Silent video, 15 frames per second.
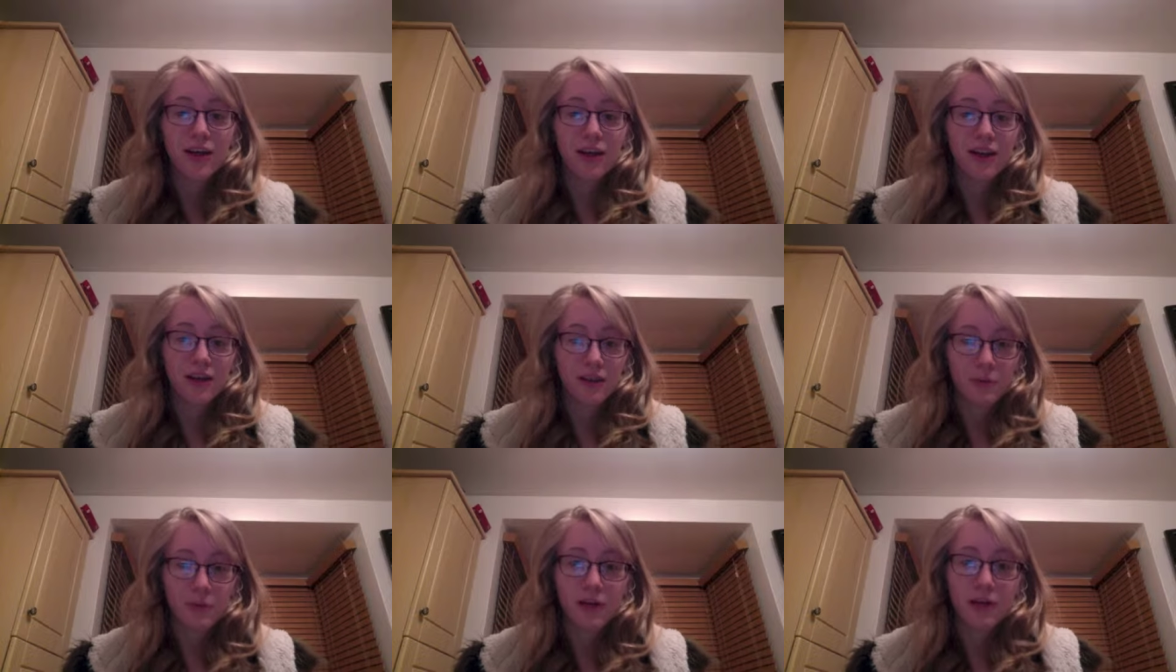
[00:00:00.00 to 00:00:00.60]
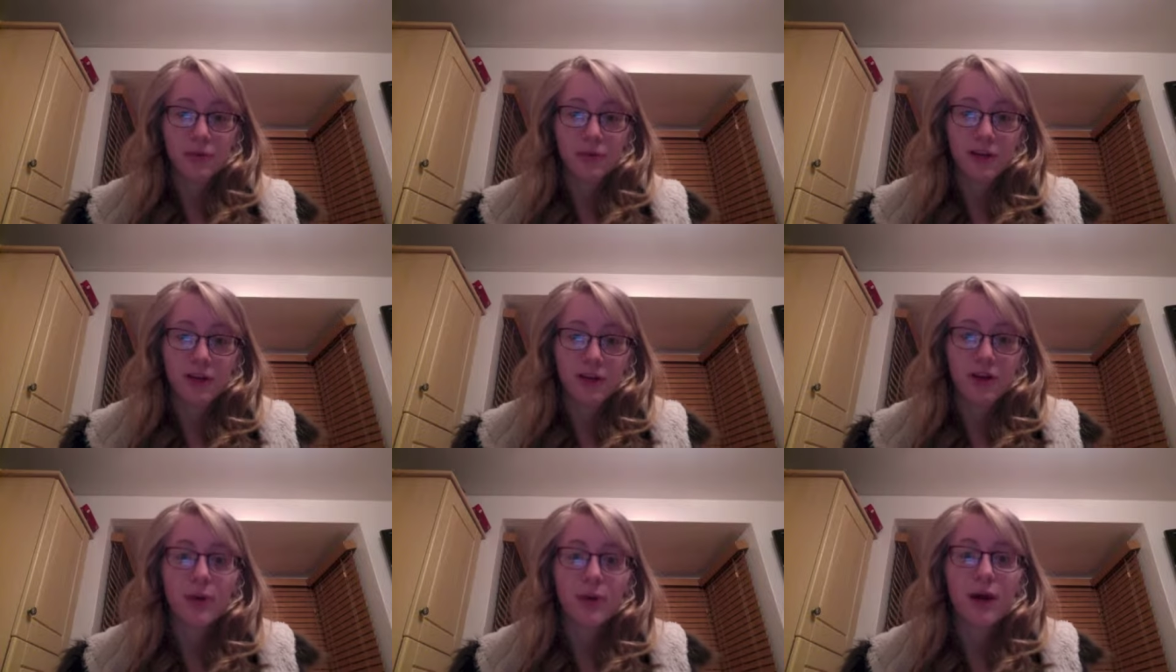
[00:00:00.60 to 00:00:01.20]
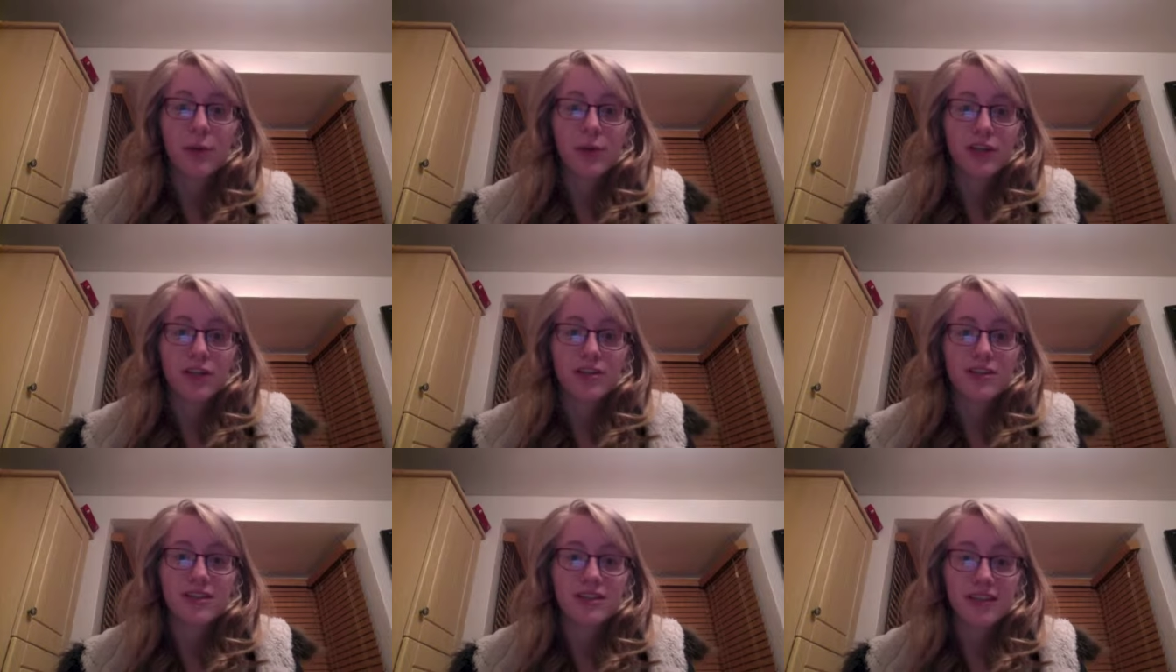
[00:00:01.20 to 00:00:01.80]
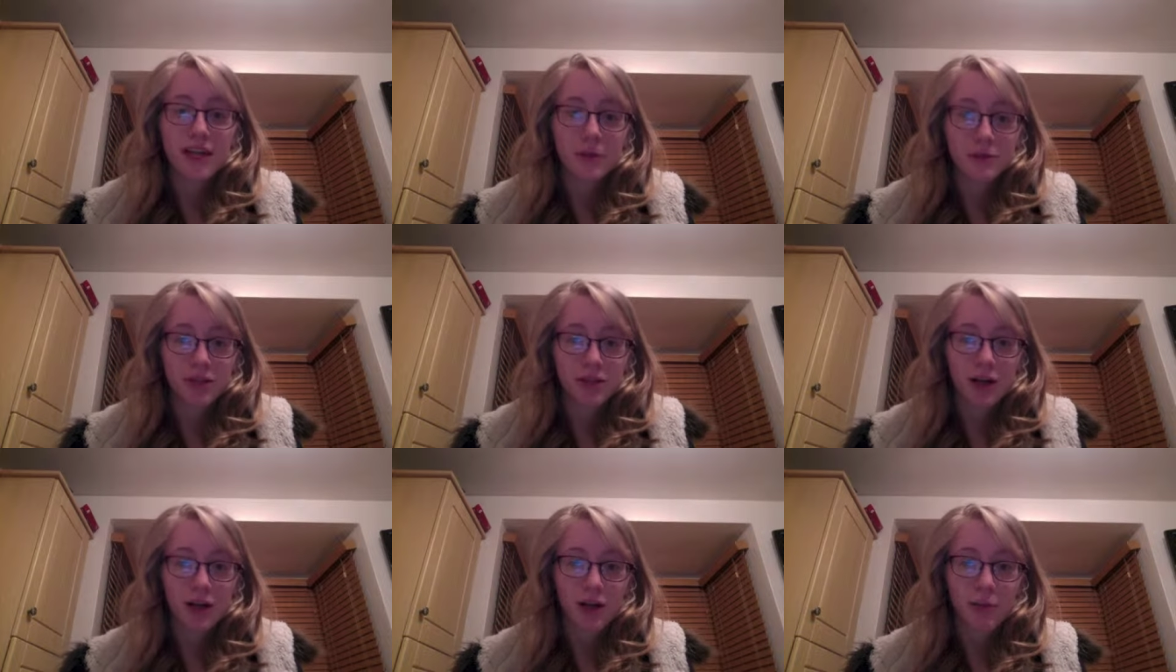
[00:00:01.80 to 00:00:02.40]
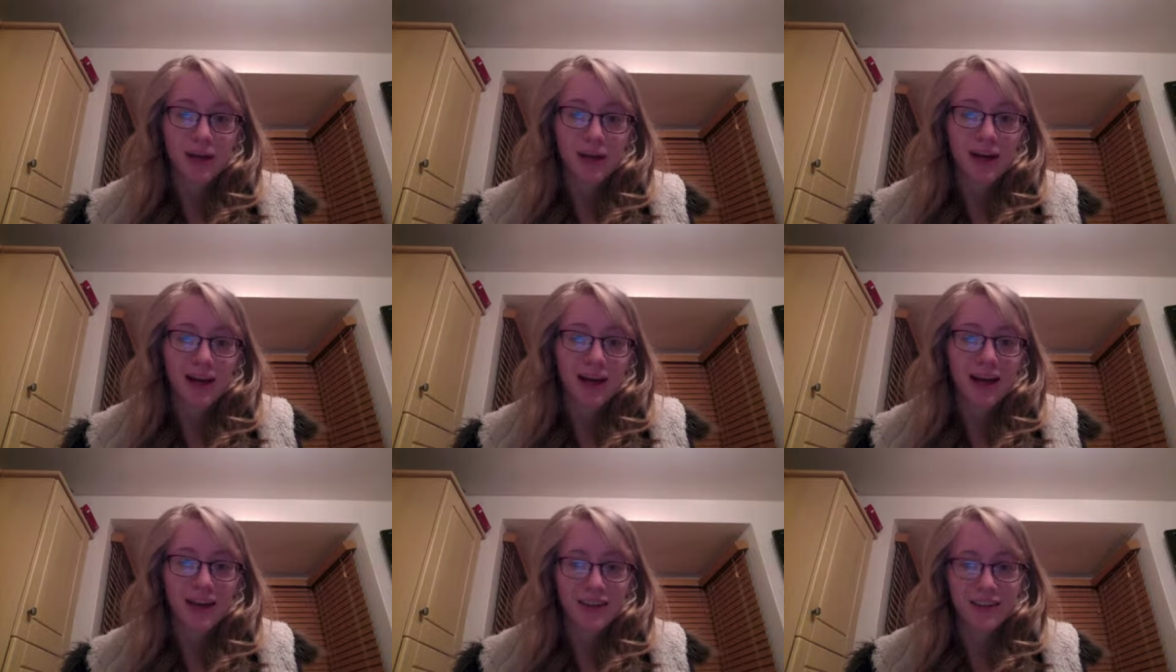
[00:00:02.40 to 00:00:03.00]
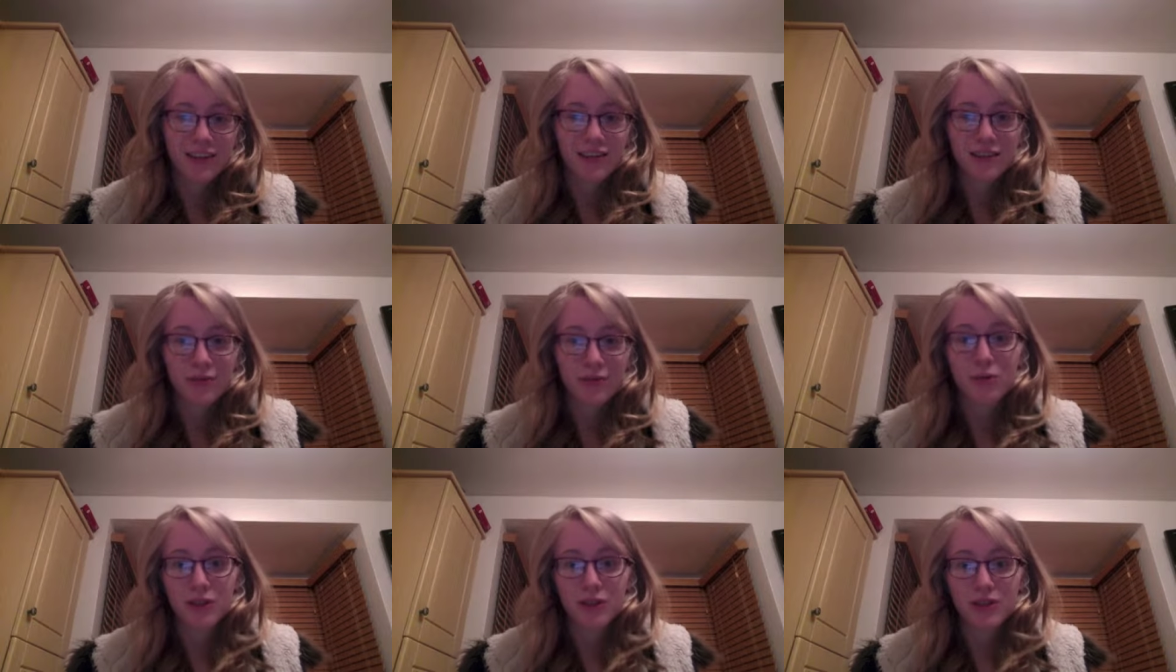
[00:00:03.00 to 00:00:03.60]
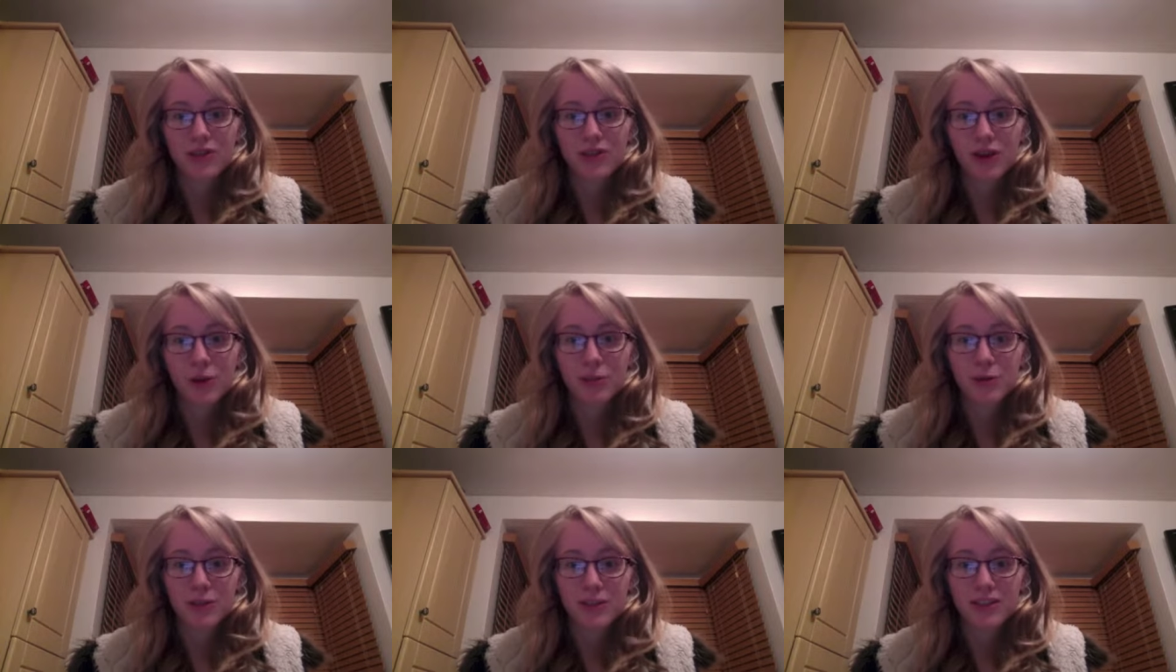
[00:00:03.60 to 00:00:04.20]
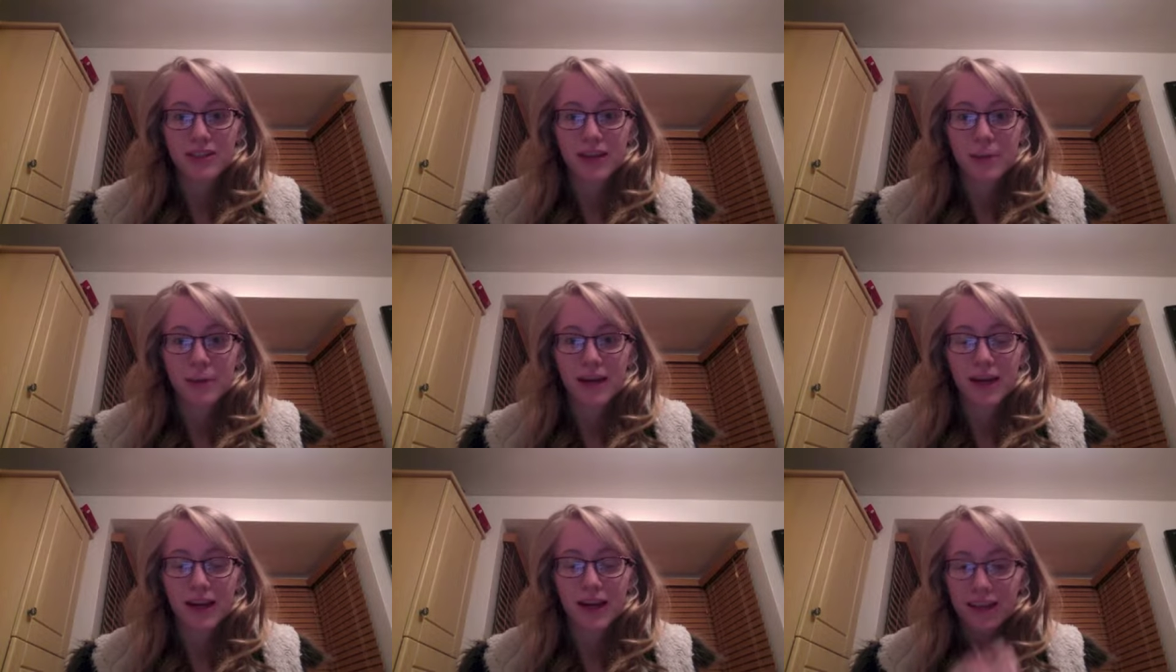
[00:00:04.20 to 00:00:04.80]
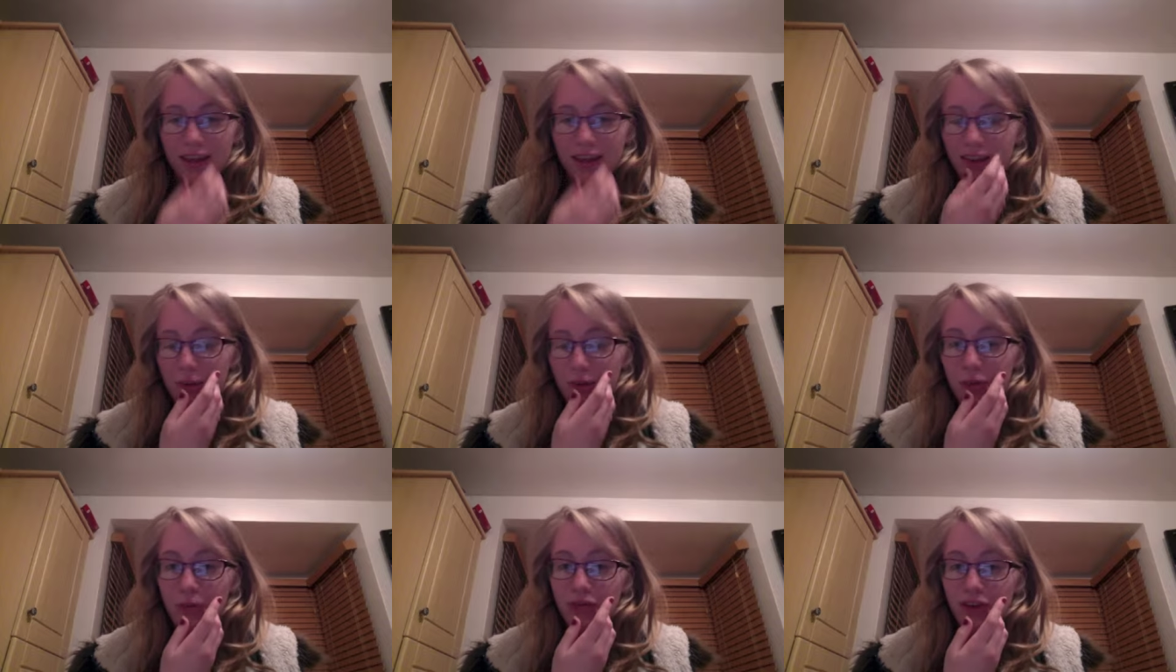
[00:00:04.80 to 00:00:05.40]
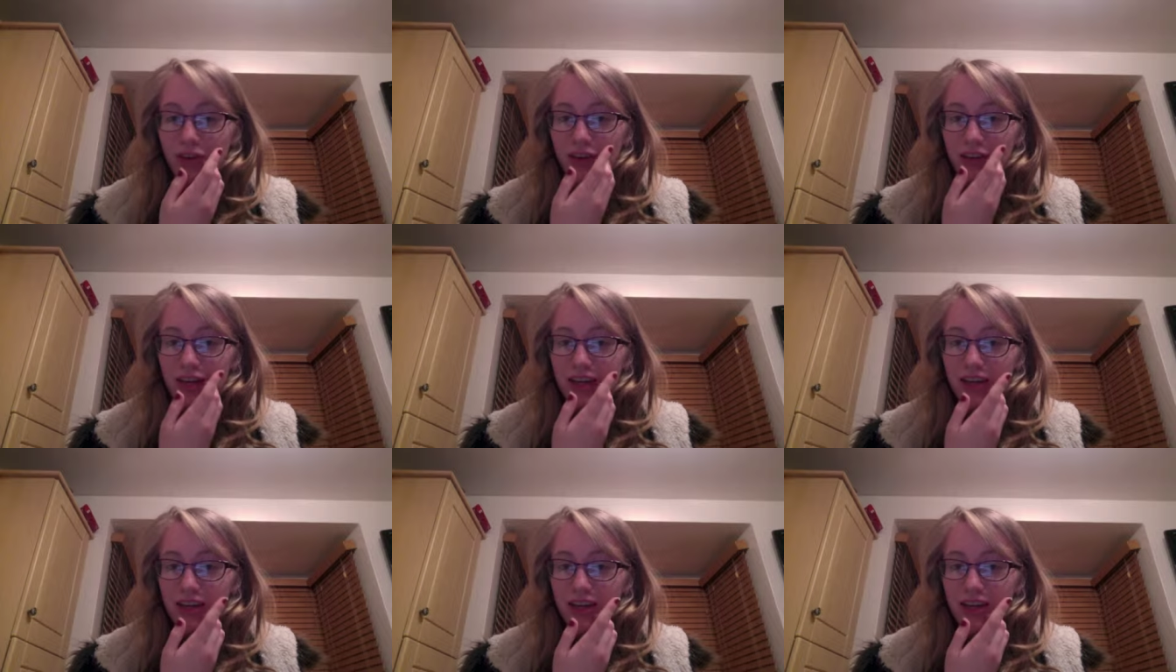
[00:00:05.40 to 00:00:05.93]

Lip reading: in the preliminary, where we used the same type and most of the time it was the same length, and they were very